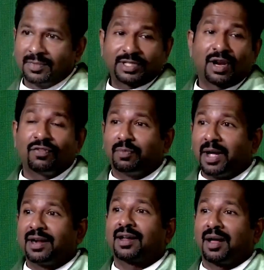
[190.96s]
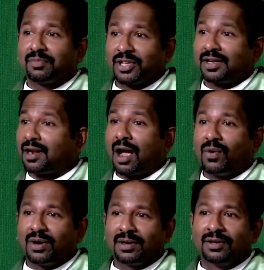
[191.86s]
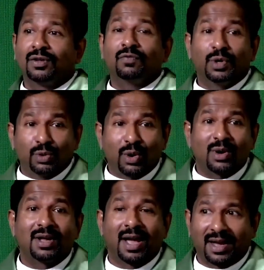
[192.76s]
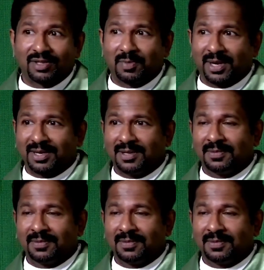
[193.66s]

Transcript: The Son of Man comes at an hour we do not expect.